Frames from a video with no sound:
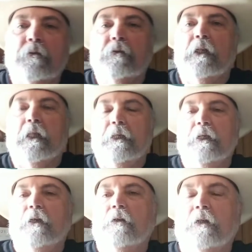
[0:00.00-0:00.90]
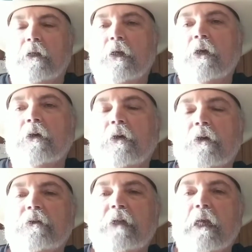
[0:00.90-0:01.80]
They lay you on the
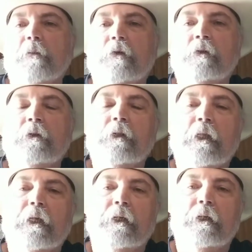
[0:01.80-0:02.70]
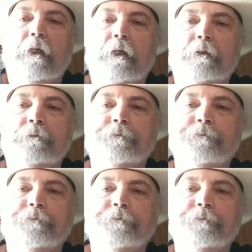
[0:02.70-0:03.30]
table, and uh,